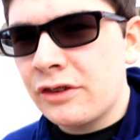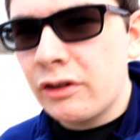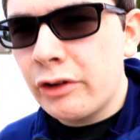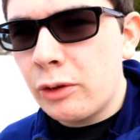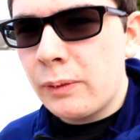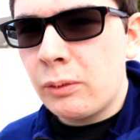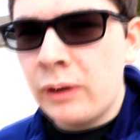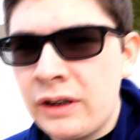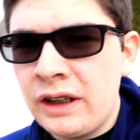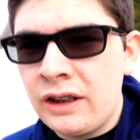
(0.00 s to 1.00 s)
it's a little bit
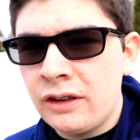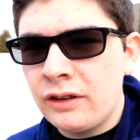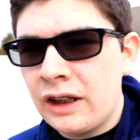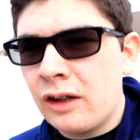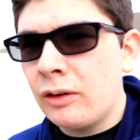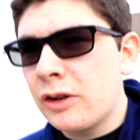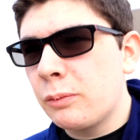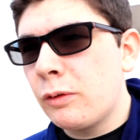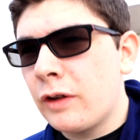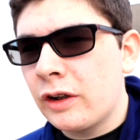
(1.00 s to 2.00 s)
windy. Now
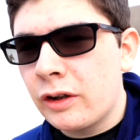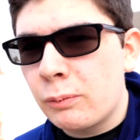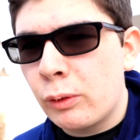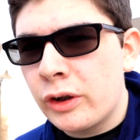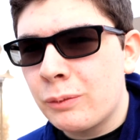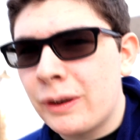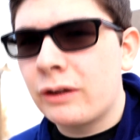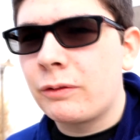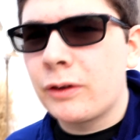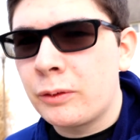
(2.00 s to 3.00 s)
let's move on to the Boya
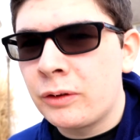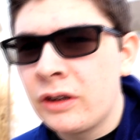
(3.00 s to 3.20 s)
microphone.